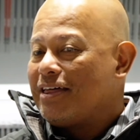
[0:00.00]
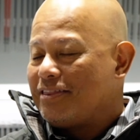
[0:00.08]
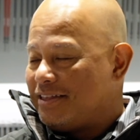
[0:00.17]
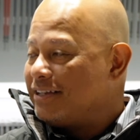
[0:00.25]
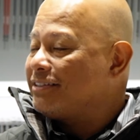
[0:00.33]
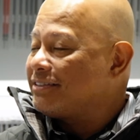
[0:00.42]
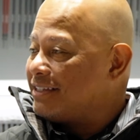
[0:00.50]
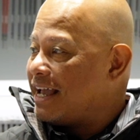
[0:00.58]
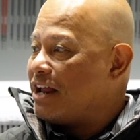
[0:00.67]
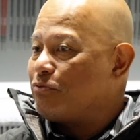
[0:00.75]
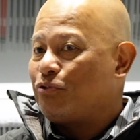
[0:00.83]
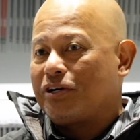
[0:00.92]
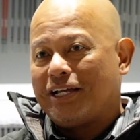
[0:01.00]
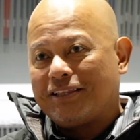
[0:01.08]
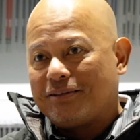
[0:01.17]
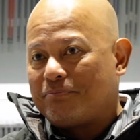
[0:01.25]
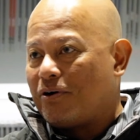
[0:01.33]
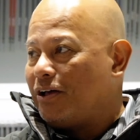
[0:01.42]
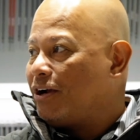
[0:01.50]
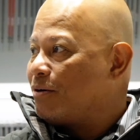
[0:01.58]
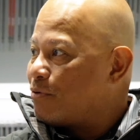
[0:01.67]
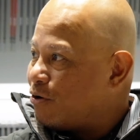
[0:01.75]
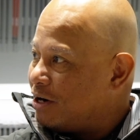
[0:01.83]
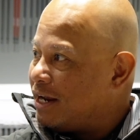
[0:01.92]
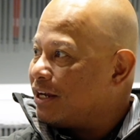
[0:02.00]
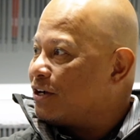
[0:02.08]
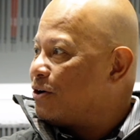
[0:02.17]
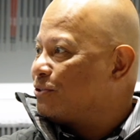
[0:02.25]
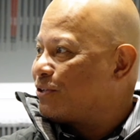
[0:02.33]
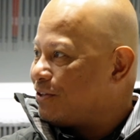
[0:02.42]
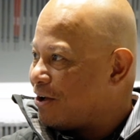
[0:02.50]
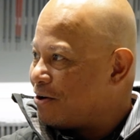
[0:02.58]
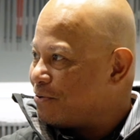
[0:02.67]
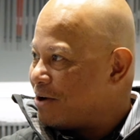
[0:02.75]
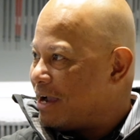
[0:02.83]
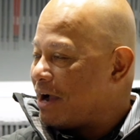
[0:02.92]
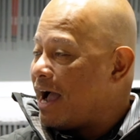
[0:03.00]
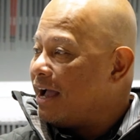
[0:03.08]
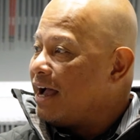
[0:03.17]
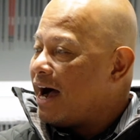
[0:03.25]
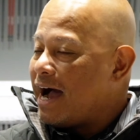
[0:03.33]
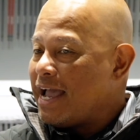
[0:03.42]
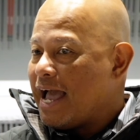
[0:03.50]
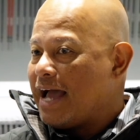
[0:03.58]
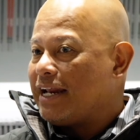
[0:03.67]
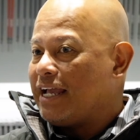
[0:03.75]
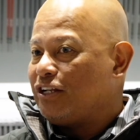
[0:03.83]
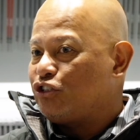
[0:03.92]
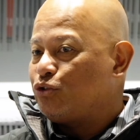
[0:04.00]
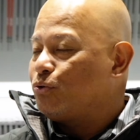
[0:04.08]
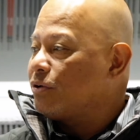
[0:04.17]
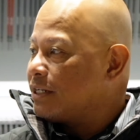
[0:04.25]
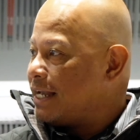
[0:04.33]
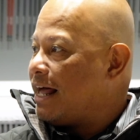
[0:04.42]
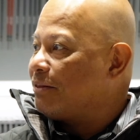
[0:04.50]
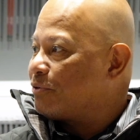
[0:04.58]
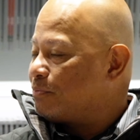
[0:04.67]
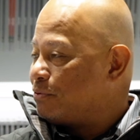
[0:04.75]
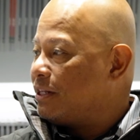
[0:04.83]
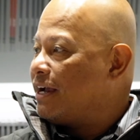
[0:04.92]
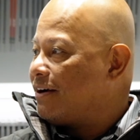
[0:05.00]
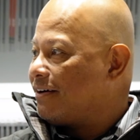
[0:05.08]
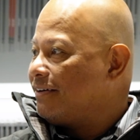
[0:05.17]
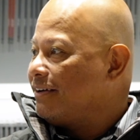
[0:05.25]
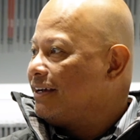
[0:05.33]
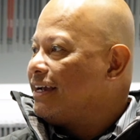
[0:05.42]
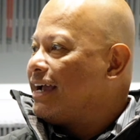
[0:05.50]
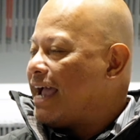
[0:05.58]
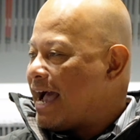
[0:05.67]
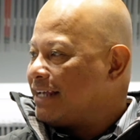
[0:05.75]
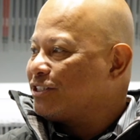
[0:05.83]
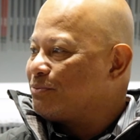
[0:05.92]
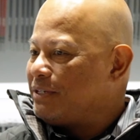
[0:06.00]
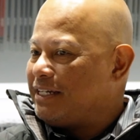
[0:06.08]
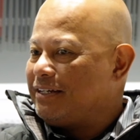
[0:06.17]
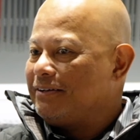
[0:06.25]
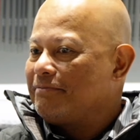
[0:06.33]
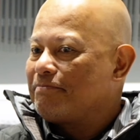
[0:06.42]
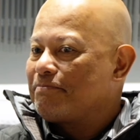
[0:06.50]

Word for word: This set will get the ball airborne yep. and goes a long yep. way. I I had a tour caliber player ask me